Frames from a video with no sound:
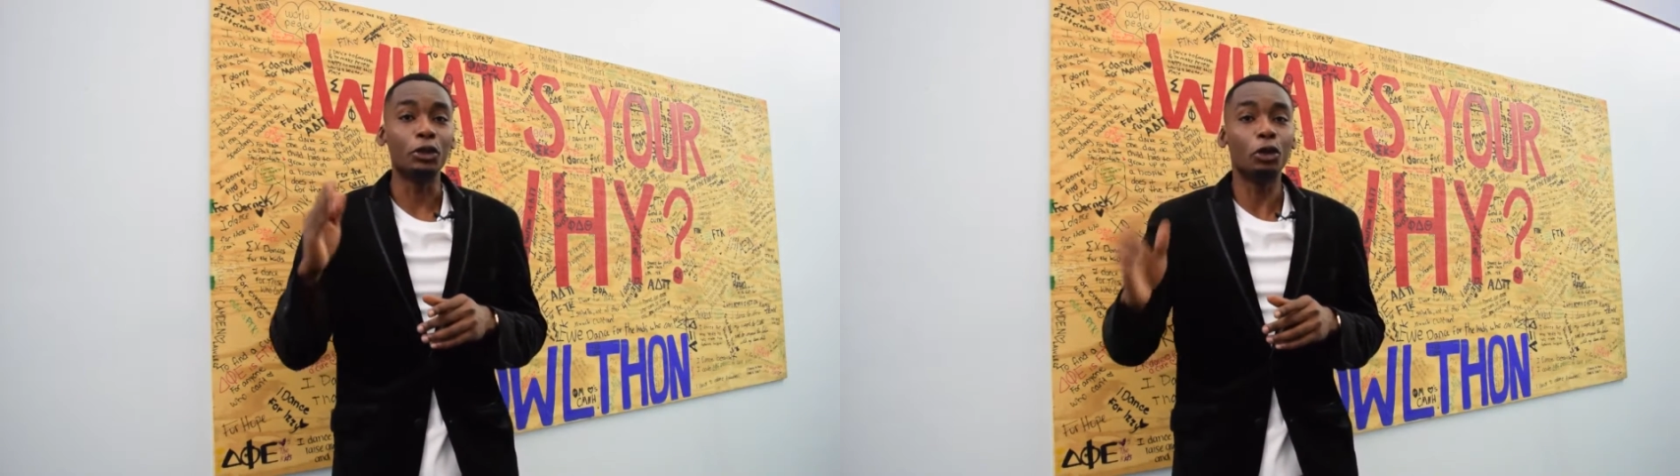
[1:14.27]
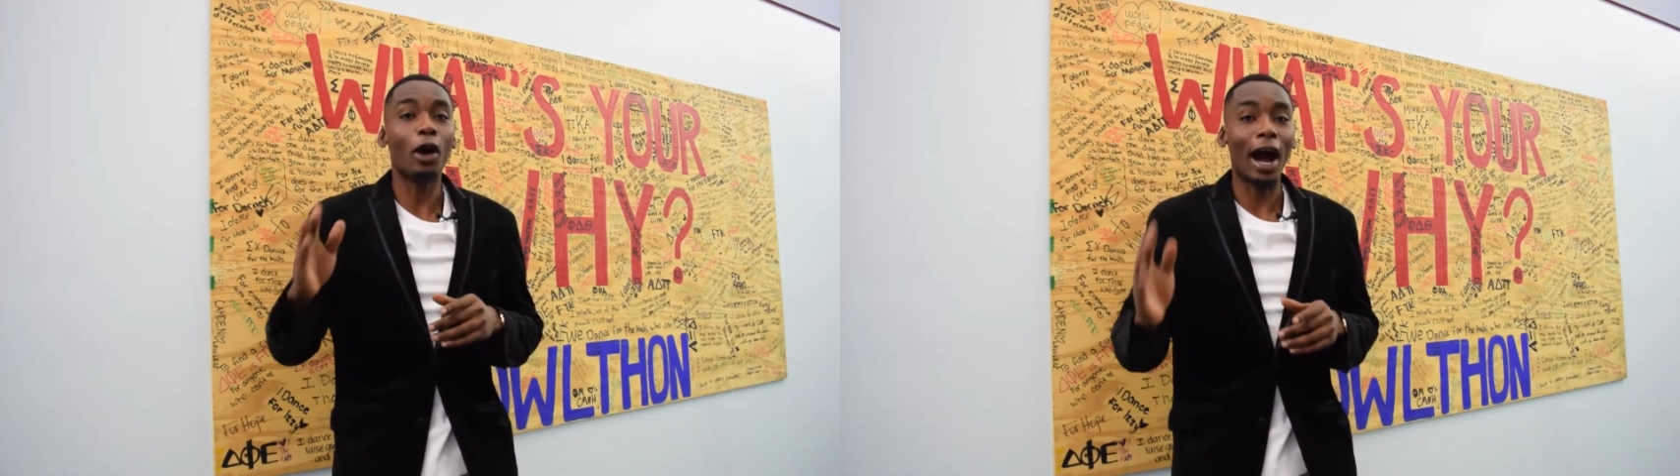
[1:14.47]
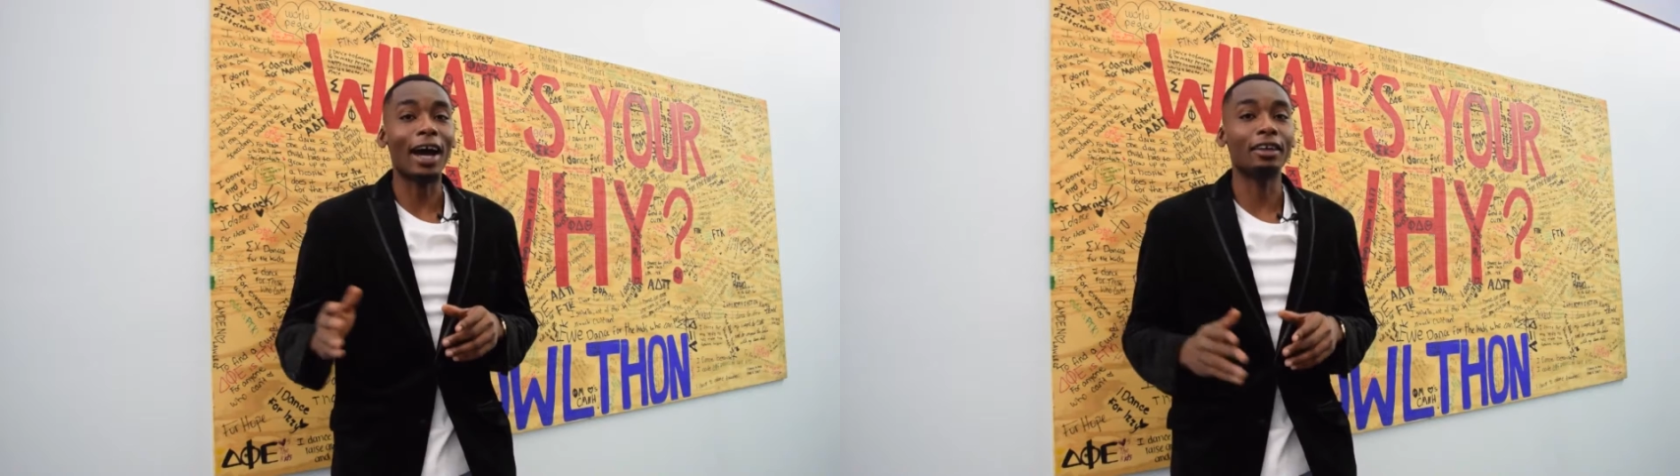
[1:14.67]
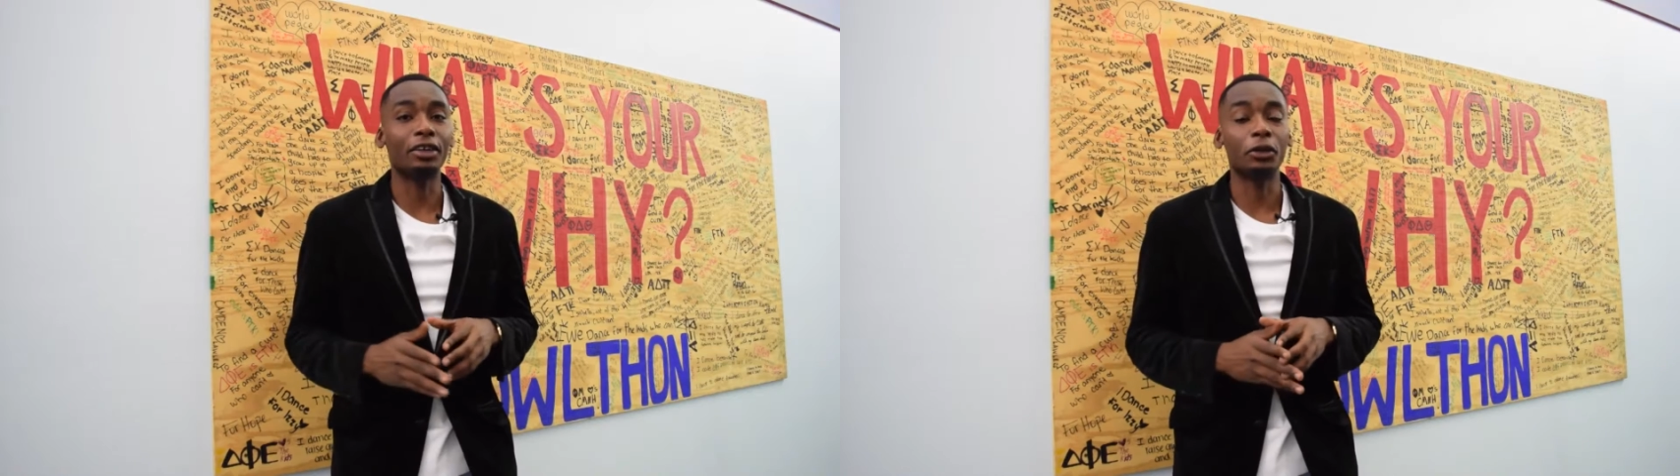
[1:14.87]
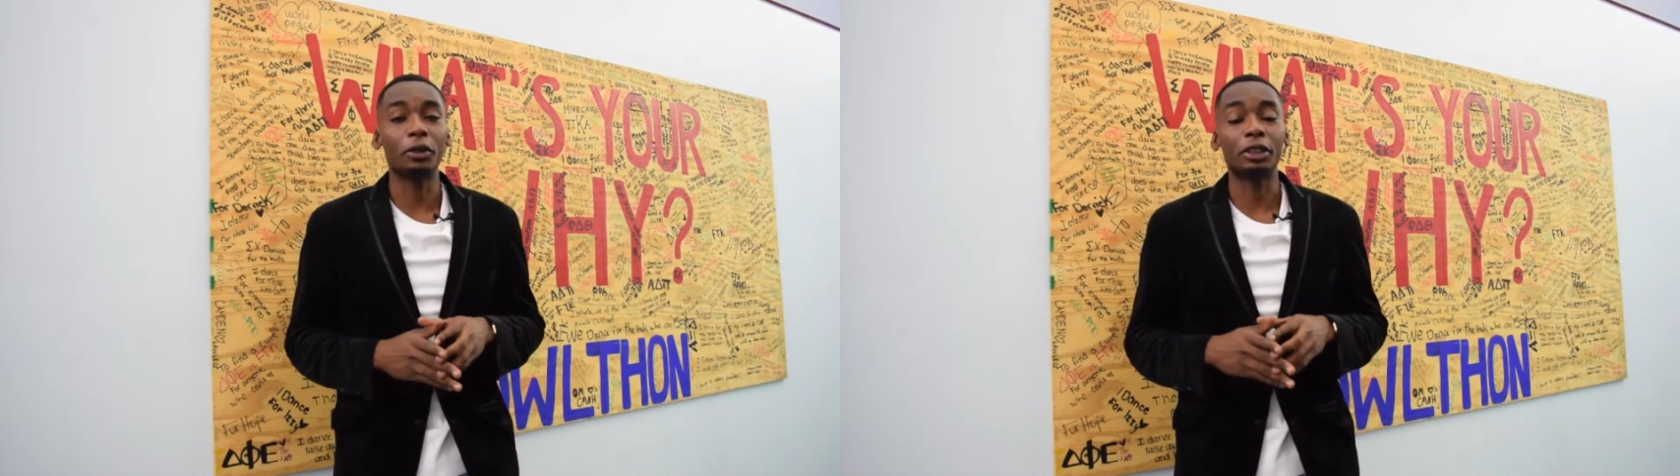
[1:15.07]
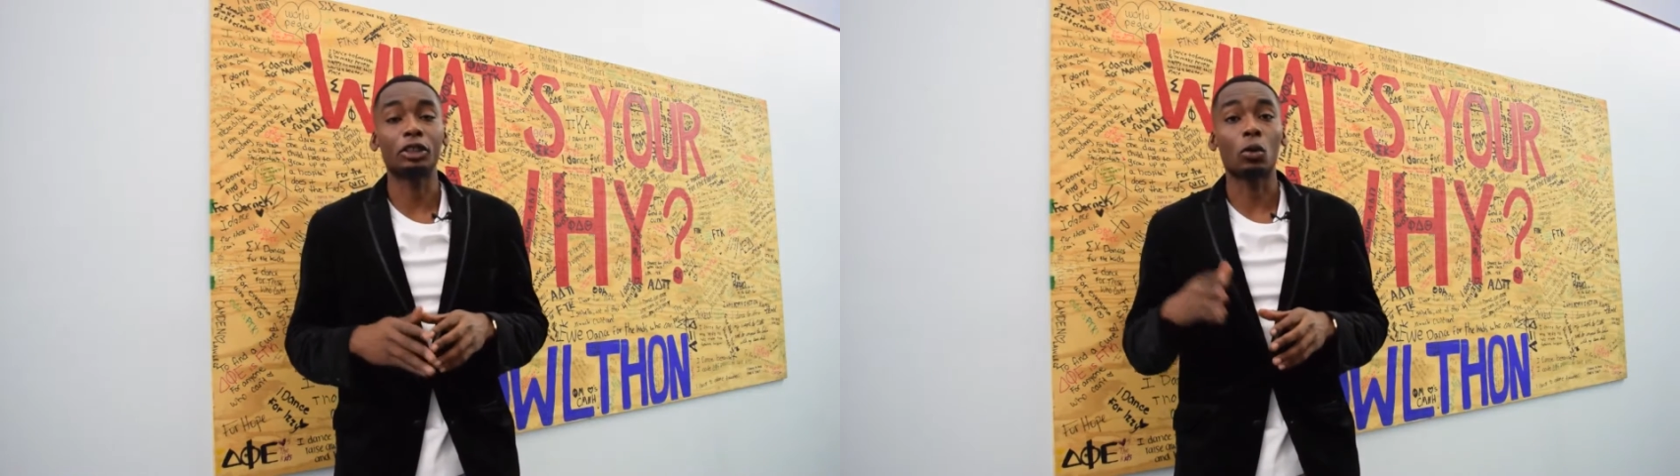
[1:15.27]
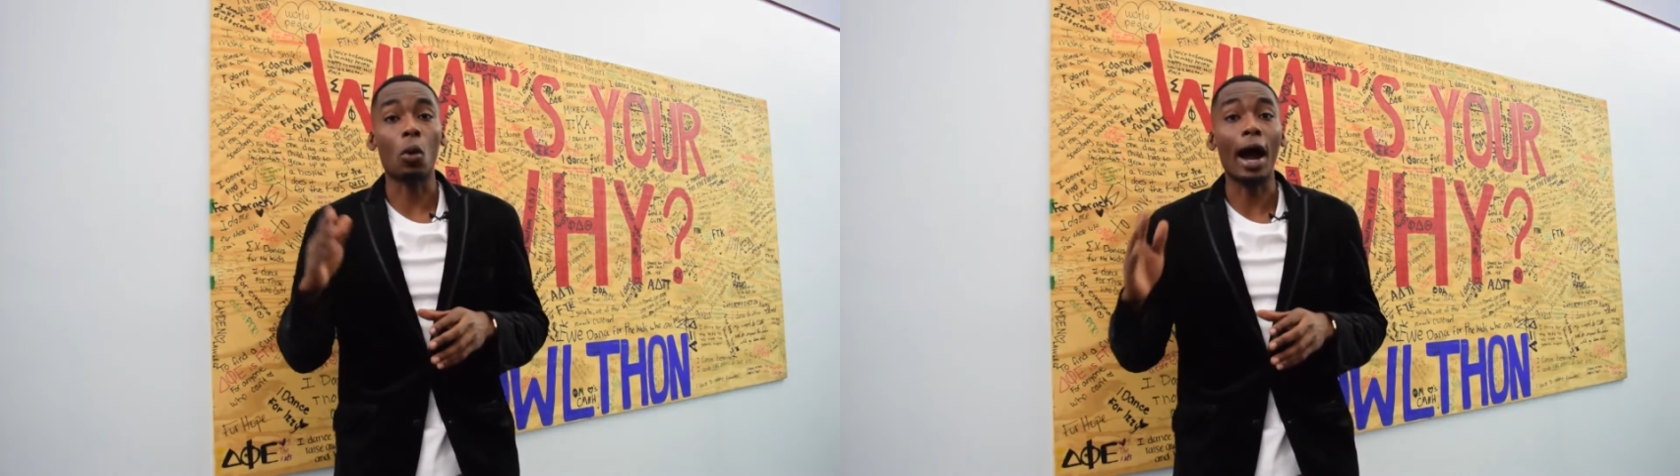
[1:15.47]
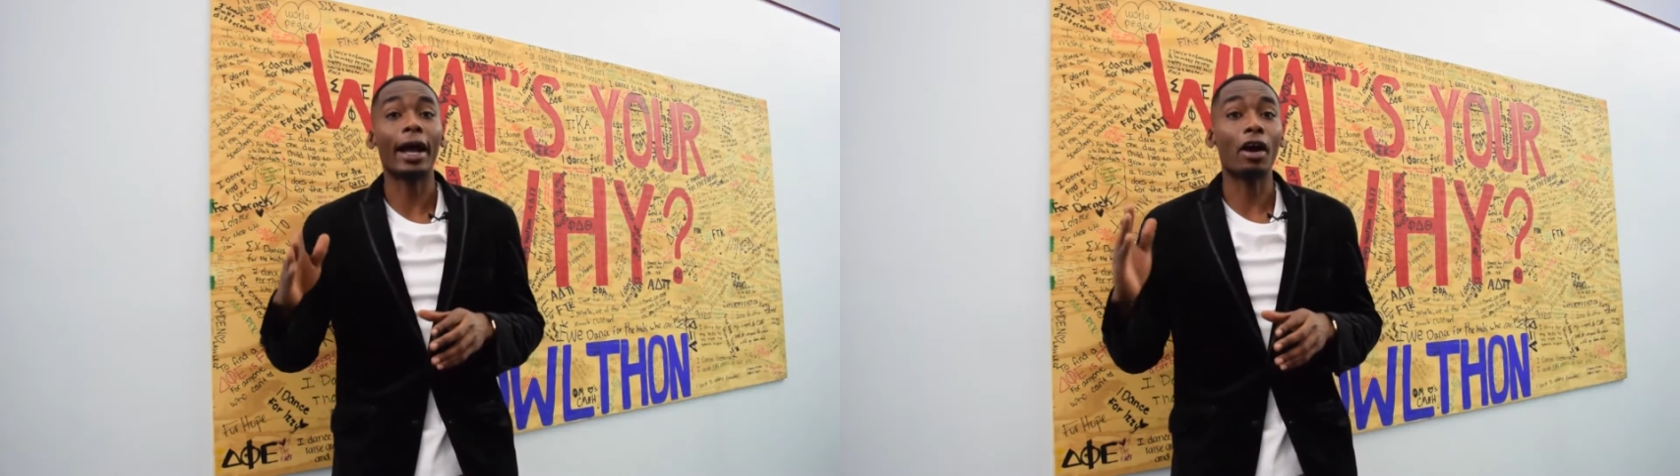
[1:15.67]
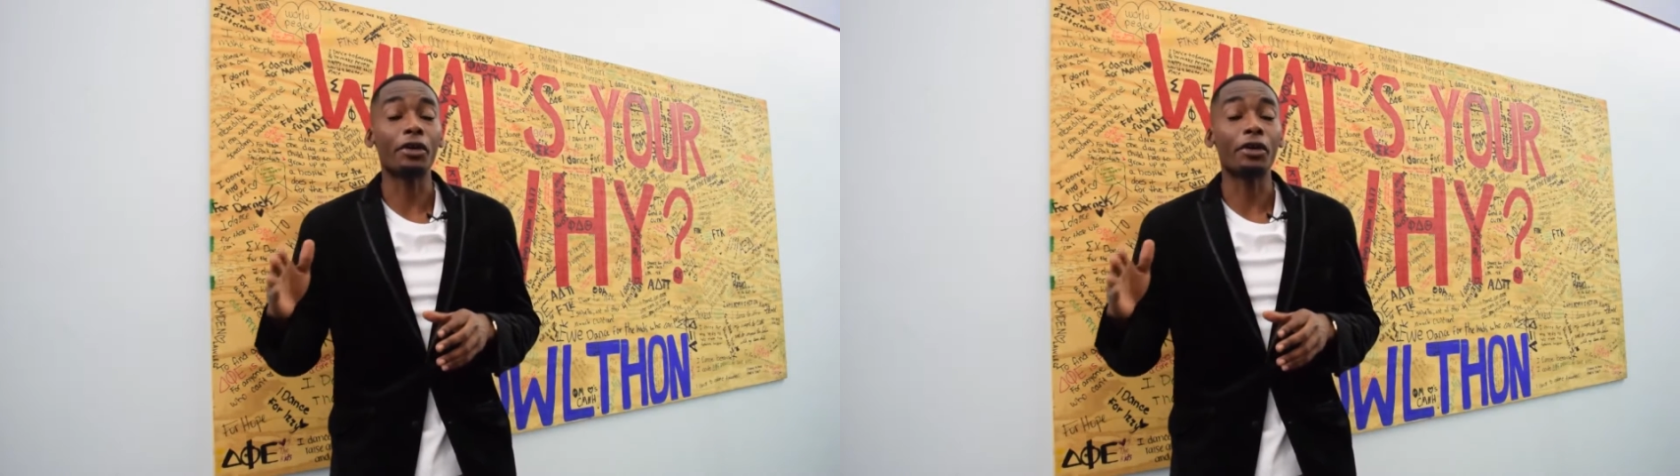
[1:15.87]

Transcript: you know how to do it, so why